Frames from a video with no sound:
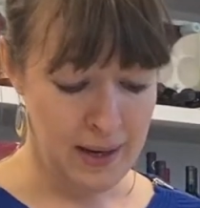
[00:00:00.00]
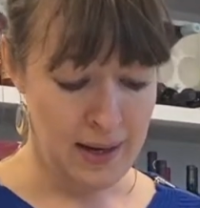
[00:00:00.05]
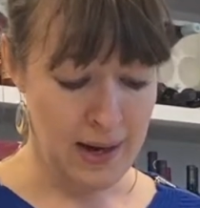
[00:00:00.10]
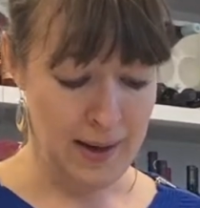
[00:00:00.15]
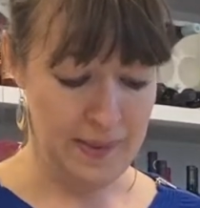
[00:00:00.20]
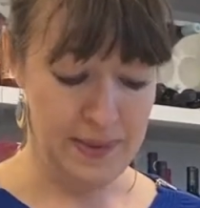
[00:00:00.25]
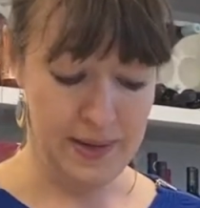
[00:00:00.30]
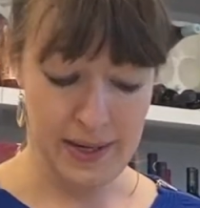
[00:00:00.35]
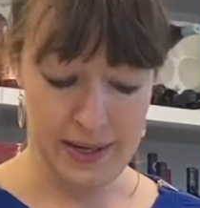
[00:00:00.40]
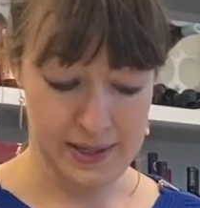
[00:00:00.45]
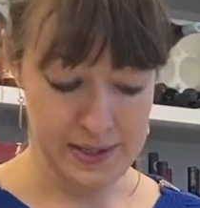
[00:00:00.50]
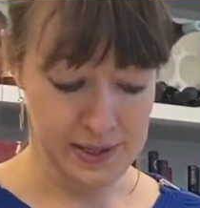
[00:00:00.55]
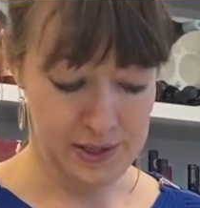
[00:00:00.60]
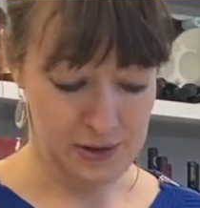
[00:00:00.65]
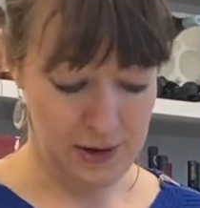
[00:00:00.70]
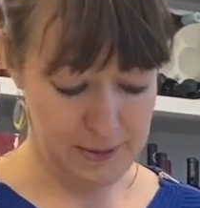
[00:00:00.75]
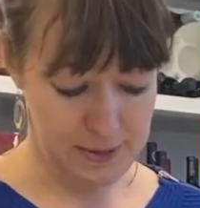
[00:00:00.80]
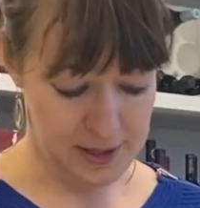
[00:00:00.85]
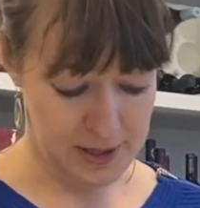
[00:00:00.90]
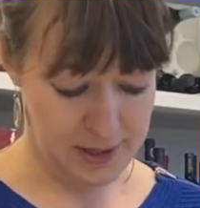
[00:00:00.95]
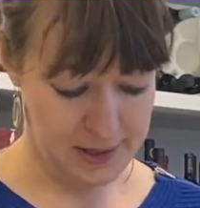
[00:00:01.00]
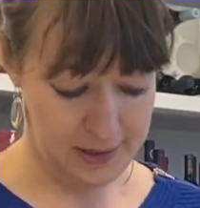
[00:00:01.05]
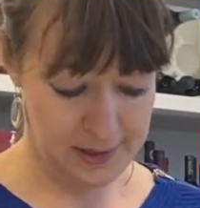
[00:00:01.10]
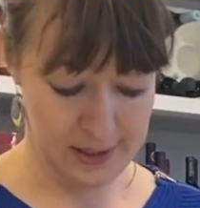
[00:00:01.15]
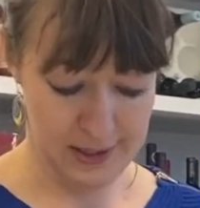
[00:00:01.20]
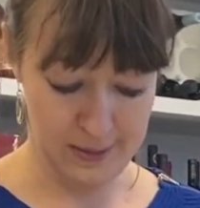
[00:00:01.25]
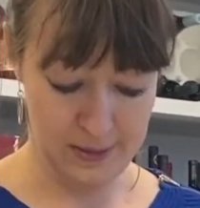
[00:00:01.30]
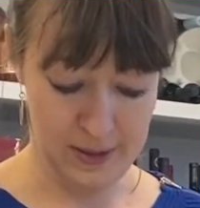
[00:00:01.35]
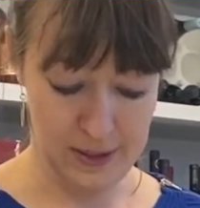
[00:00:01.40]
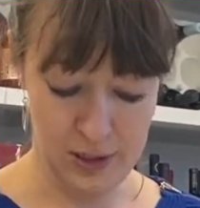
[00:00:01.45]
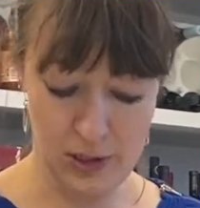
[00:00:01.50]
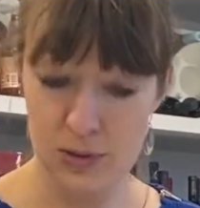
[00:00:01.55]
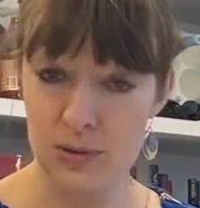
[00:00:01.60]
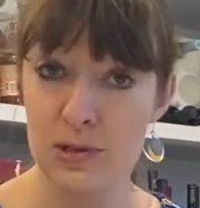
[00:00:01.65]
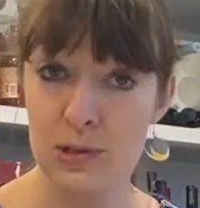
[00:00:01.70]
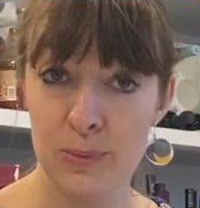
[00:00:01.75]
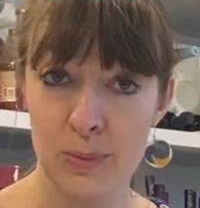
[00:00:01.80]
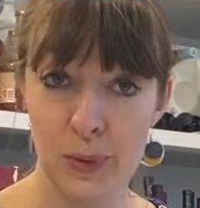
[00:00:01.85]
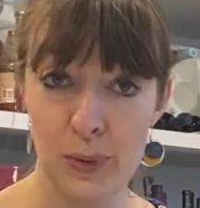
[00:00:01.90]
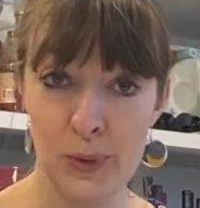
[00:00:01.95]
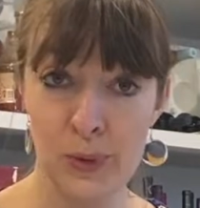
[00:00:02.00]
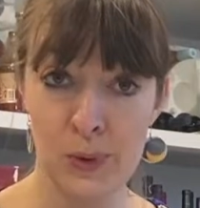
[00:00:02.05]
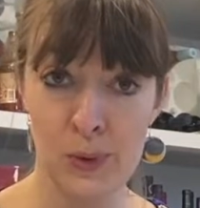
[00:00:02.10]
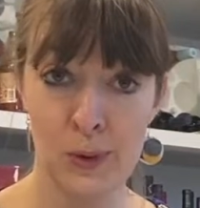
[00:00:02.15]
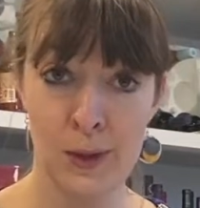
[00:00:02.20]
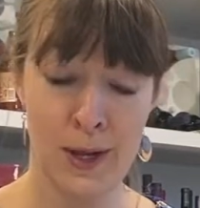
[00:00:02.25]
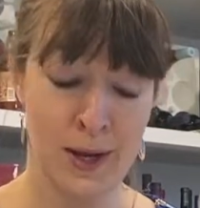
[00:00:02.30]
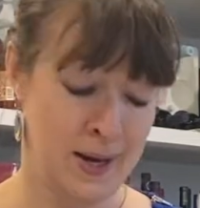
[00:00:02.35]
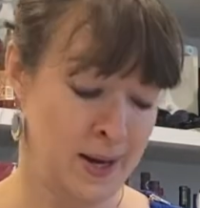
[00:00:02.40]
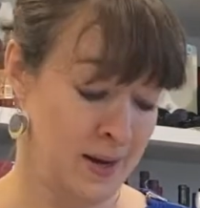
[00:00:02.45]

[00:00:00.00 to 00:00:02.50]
and the descriptions were too small,